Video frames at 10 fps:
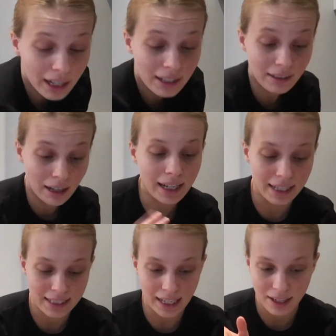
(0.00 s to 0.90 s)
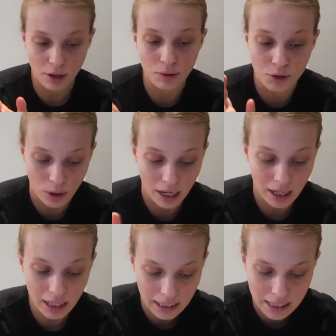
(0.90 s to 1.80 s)
I like I said, I don't
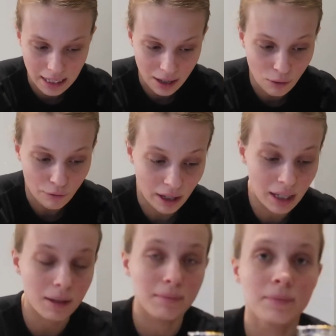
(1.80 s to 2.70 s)
drink instant coffee,